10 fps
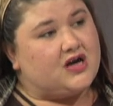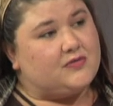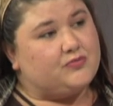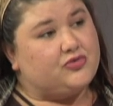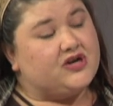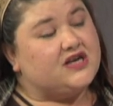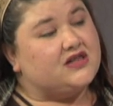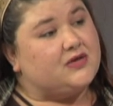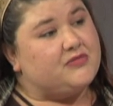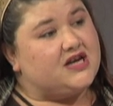um,
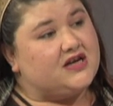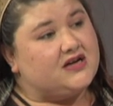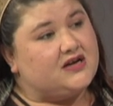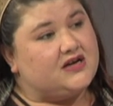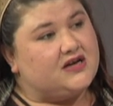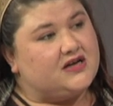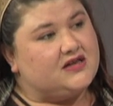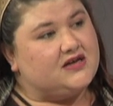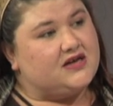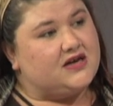bringing them in
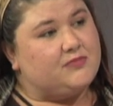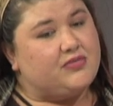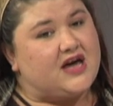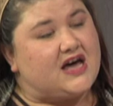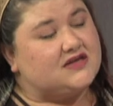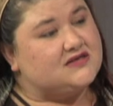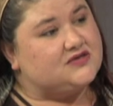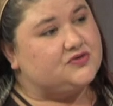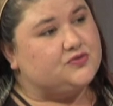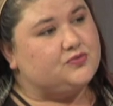and the impacts
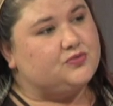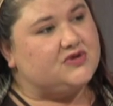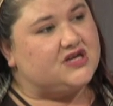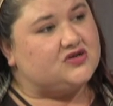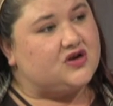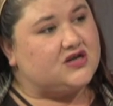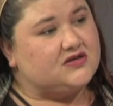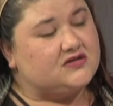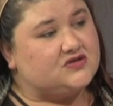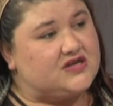to their ta-
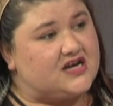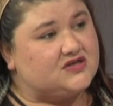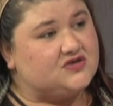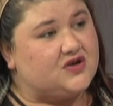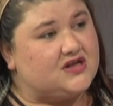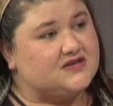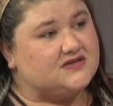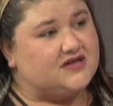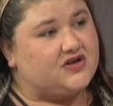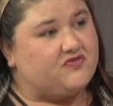tax
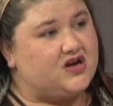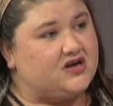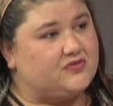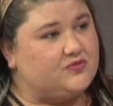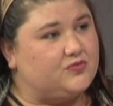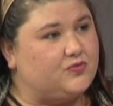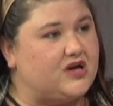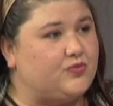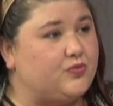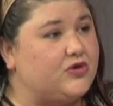dollars later on
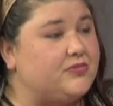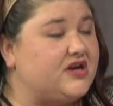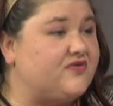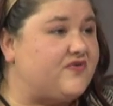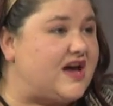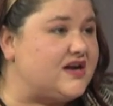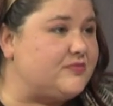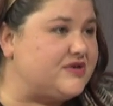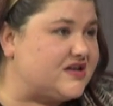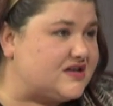when we're being
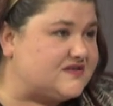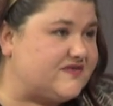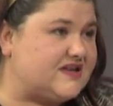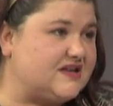fined because of it.